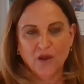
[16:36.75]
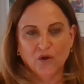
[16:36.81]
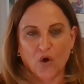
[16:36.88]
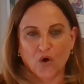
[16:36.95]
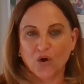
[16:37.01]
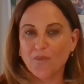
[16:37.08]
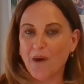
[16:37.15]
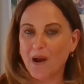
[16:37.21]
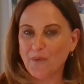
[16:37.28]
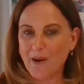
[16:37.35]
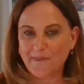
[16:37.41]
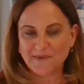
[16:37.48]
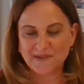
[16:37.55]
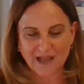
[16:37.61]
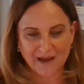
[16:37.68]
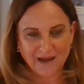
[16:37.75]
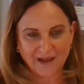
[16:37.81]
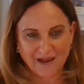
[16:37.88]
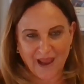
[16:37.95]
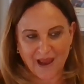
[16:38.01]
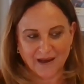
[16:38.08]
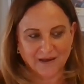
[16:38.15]
Go to my website
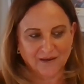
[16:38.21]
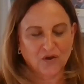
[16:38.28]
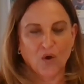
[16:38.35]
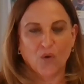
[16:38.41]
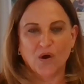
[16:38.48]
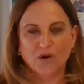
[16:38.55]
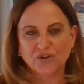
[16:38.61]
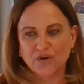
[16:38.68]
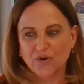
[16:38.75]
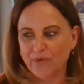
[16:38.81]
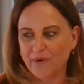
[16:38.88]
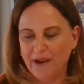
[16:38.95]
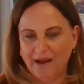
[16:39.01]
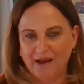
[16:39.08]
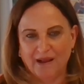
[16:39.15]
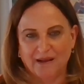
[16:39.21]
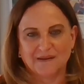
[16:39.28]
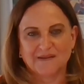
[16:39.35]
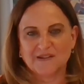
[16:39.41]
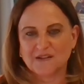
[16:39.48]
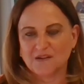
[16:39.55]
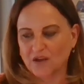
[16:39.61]
again, go under
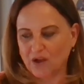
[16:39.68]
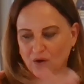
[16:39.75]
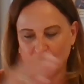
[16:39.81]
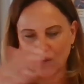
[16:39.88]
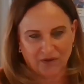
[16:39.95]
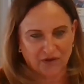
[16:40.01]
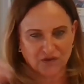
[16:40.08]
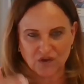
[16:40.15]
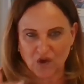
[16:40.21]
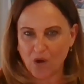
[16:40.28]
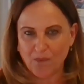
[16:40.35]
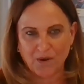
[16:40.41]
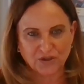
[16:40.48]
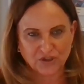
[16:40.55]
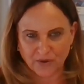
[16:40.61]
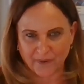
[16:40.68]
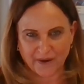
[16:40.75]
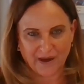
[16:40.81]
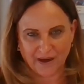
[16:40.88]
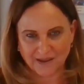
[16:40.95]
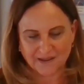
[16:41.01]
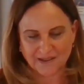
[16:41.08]
readings, look at, there's a whole bunch of
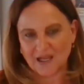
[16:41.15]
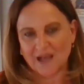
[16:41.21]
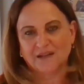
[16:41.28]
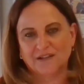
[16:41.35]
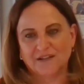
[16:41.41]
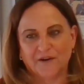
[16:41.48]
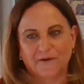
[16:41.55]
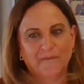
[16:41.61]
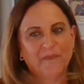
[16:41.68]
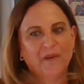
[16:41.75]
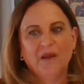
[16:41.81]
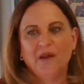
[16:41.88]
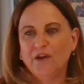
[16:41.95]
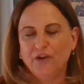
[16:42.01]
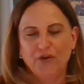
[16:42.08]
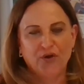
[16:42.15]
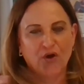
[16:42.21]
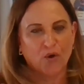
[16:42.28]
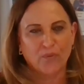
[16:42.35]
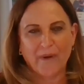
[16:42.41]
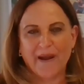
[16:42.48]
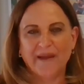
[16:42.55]
readings I do. You
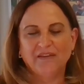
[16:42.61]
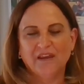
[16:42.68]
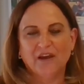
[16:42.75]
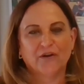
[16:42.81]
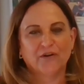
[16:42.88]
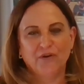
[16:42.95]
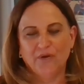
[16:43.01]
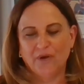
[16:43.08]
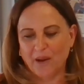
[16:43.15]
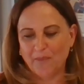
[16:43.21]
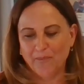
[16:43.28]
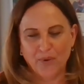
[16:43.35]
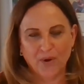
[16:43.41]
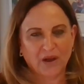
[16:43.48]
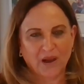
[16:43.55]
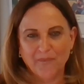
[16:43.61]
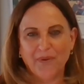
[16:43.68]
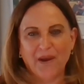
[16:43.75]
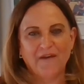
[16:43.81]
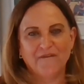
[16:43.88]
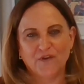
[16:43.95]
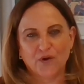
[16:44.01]
go right there, you can book and
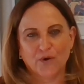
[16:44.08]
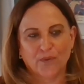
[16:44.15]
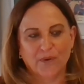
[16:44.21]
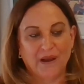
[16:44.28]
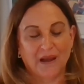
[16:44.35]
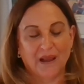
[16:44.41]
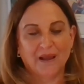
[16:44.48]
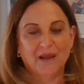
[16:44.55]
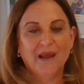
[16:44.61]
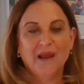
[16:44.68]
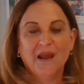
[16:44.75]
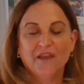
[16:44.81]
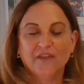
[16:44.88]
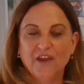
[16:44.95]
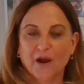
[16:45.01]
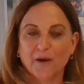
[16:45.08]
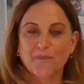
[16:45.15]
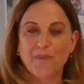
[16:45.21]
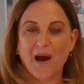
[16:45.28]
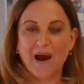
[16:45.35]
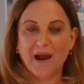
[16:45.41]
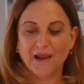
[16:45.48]
pay for your reading. They're
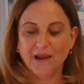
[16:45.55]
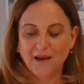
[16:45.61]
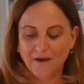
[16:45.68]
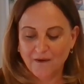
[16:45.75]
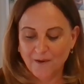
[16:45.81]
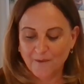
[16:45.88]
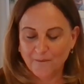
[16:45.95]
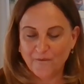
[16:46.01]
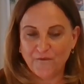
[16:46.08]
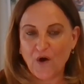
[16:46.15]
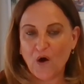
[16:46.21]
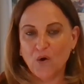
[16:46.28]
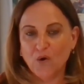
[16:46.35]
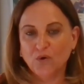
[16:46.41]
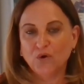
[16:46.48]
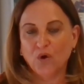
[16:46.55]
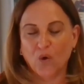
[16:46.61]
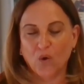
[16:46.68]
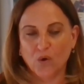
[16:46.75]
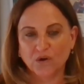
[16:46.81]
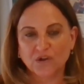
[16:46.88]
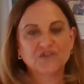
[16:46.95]
by phone
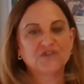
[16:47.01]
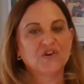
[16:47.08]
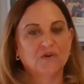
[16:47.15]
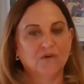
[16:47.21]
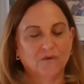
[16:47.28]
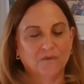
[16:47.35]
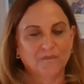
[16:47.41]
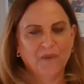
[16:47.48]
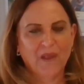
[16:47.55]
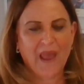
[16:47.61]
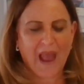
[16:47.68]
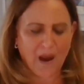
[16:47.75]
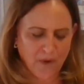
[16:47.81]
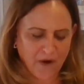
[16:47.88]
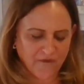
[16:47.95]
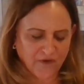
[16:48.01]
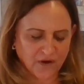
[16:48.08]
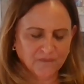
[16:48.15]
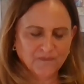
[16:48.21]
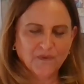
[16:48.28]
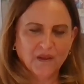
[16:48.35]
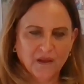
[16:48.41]
or Zoom.
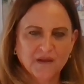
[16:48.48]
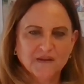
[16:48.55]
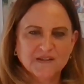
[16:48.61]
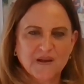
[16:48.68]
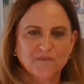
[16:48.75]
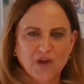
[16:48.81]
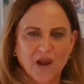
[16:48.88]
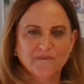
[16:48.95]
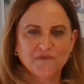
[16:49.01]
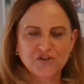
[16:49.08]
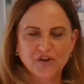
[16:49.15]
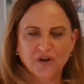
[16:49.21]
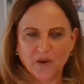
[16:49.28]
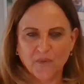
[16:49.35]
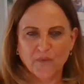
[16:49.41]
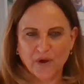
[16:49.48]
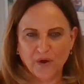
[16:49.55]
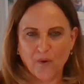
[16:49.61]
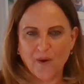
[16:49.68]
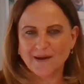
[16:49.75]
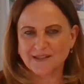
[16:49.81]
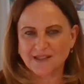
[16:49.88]
However, sometimes you can
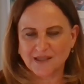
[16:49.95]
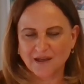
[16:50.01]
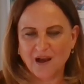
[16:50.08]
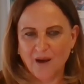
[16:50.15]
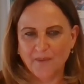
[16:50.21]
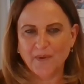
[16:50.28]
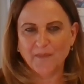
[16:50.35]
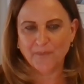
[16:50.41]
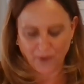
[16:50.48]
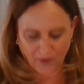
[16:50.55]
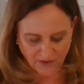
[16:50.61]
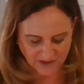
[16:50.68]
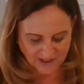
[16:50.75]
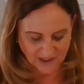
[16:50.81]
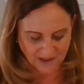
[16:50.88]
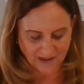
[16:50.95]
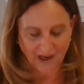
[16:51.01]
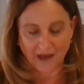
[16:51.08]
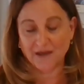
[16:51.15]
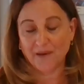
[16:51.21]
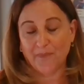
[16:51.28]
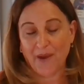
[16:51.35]
request to come in person,
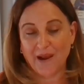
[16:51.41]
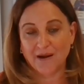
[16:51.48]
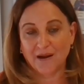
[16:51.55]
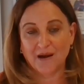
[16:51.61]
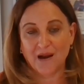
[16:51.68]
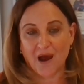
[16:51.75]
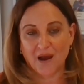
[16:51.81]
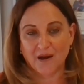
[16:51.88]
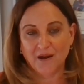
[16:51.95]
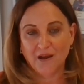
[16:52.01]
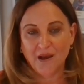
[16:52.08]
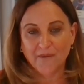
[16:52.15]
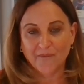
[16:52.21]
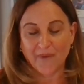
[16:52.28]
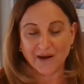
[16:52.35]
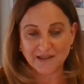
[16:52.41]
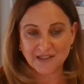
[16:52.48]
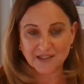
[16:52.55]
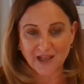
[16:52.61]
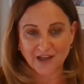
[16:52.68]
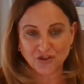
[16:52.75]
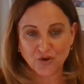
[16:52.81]
and depending on my
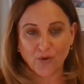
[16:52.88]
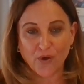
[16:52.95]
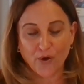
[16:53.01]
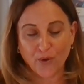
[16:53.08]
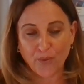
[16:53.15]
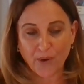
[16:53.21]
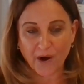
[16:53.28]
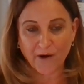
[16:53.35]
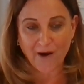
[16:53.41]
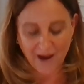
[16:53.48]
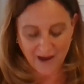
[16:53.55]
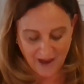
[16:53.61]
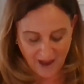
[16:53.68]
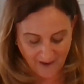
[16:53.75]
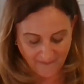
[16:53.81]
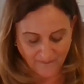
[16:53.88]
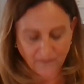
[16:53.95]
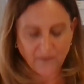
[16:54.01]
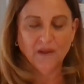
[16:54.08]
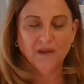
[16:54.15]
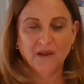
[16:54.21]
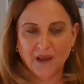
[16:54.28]
schedule or where I am,
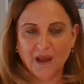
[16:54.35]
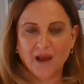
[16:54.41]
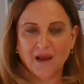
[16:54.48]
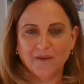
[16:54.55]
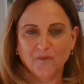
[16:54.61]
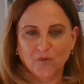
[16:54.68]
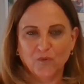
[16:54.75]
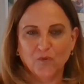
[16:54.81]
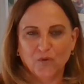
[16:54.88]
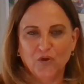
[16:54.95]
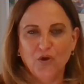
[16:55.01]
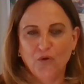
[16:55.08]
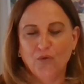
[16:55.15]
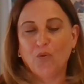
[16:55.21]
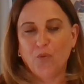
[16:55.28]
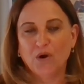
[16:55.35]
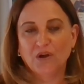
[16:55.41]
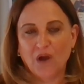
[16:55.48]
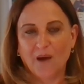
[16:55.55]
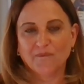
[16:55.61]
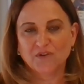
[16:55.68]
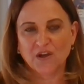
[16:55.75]
you would
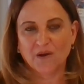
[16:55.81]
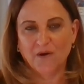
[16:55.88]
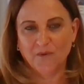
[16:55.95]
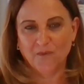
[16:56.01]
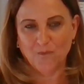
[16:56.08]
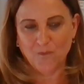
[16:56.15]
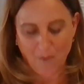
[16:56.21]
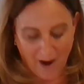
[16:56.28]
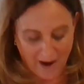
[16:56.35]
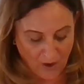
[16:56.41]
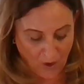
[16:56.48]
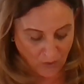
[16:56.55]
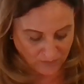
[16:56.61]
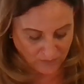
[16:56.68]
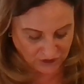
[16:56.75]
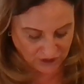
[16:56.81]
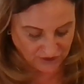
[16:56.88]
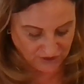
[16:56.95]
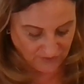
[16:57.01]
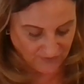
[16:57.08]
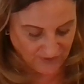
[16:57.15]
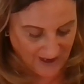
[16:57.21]
come to my home to
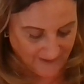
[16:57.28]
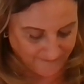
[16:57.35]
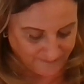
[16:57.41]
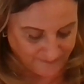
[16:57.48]
do that.